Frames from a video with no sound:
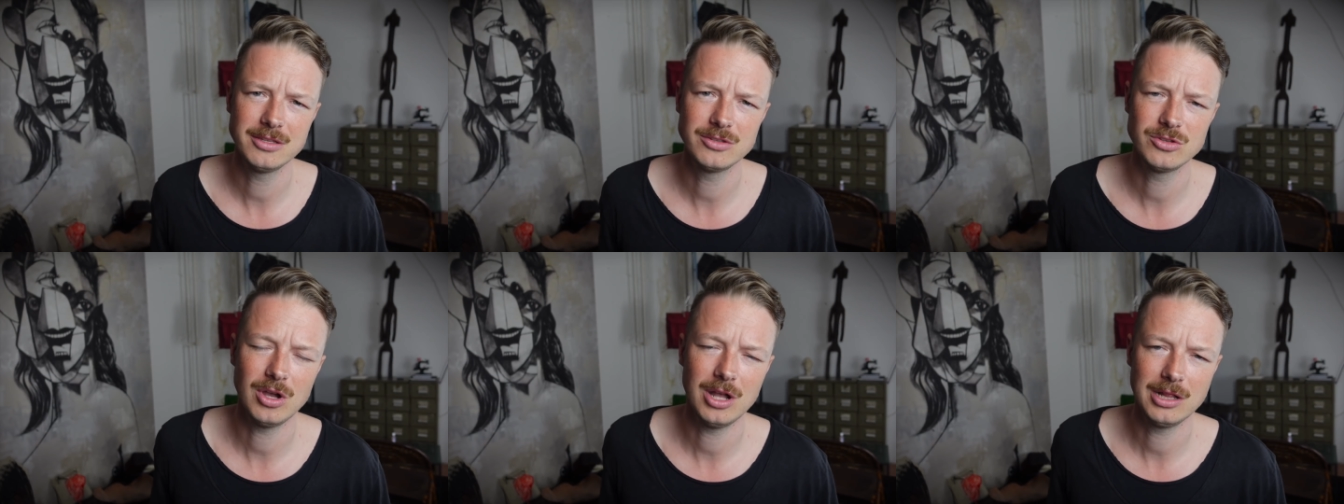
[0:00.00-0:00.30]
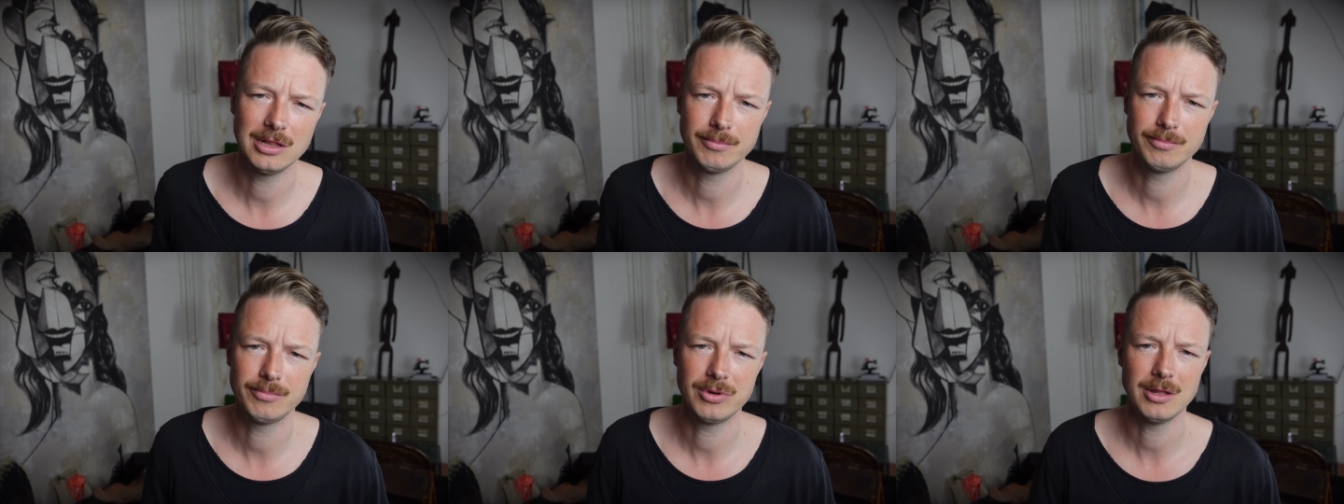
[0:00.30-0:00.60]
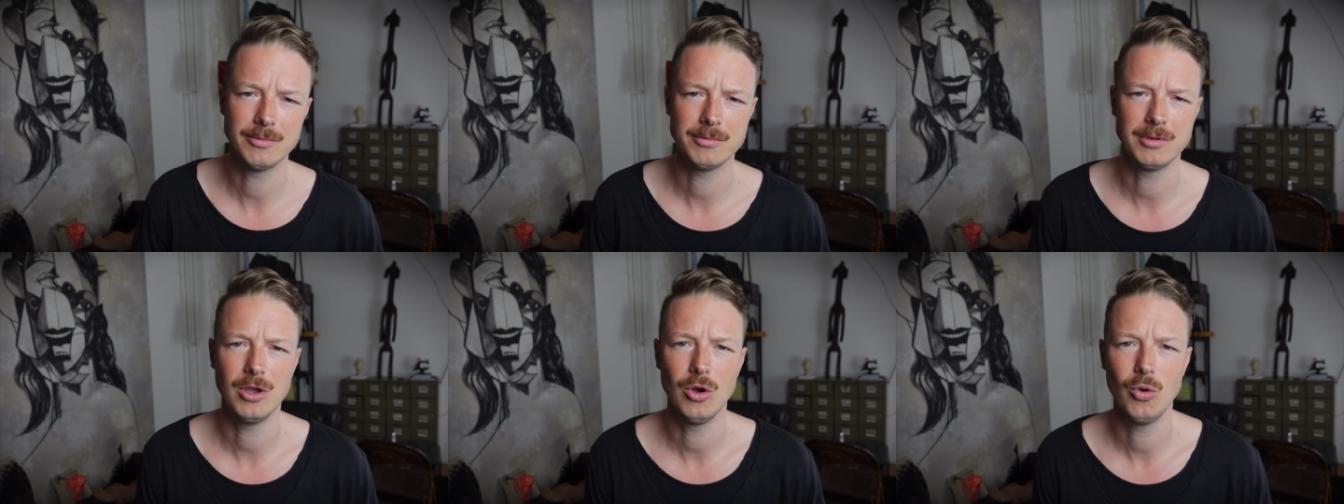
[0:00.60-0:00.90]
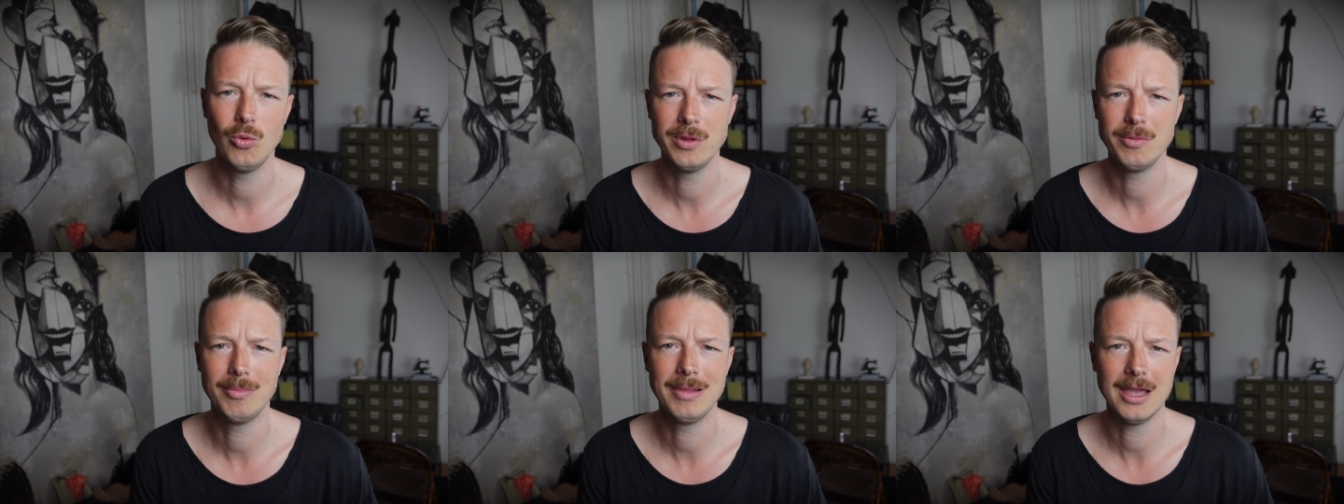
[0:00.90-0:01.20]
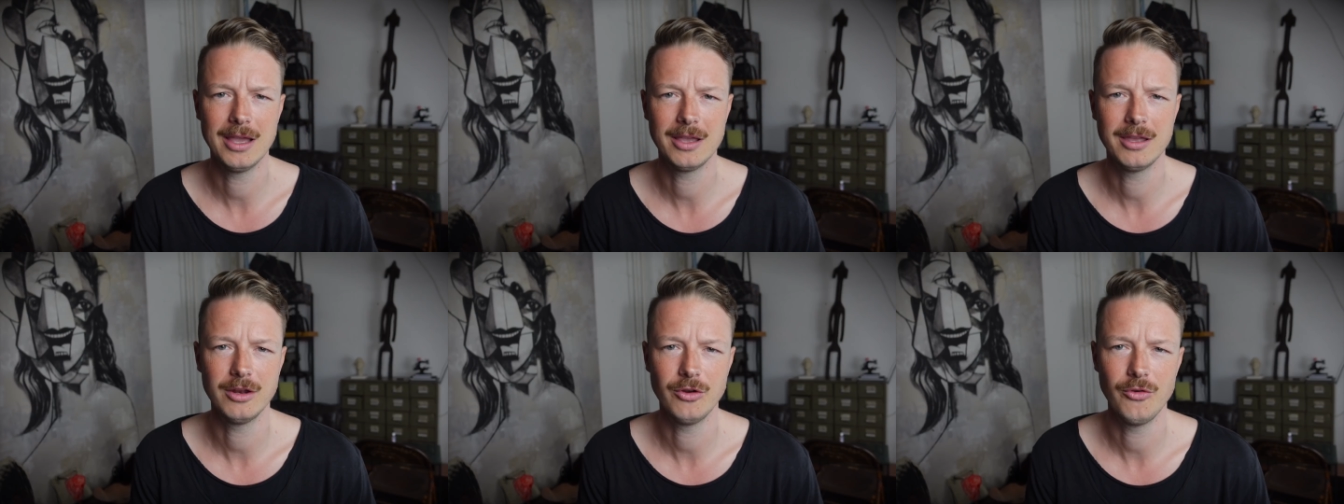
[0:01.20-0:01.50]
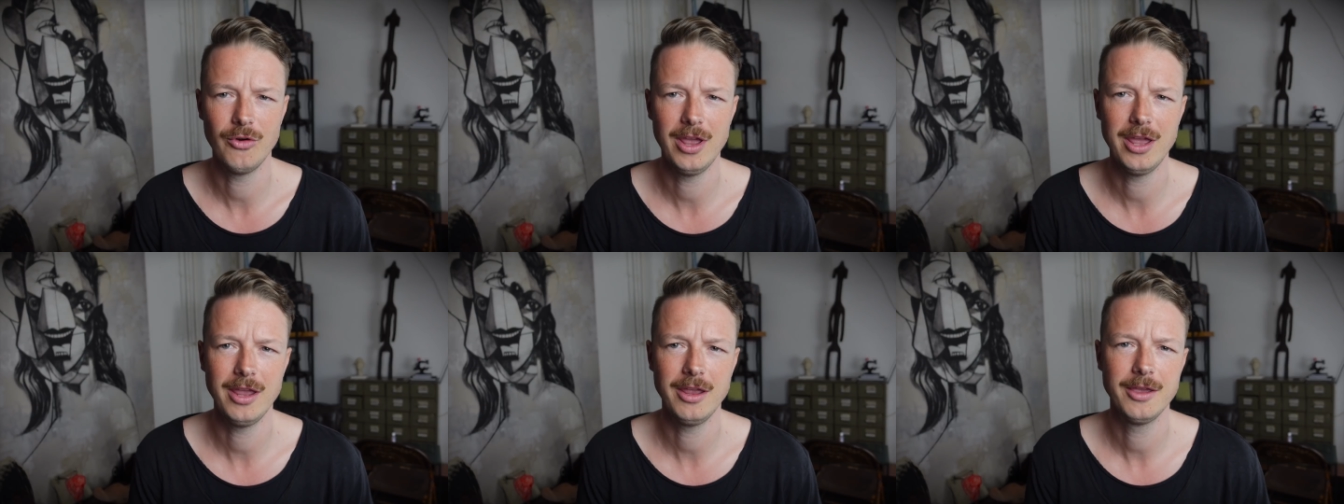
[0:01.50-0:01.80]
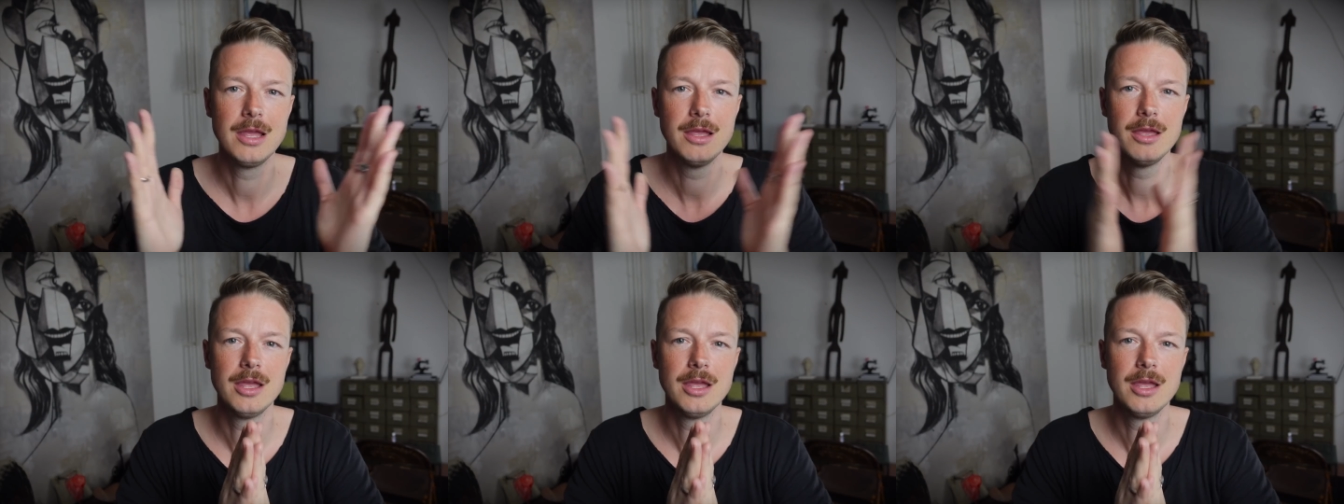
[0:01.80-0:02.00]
so I'll probably go with black and gray.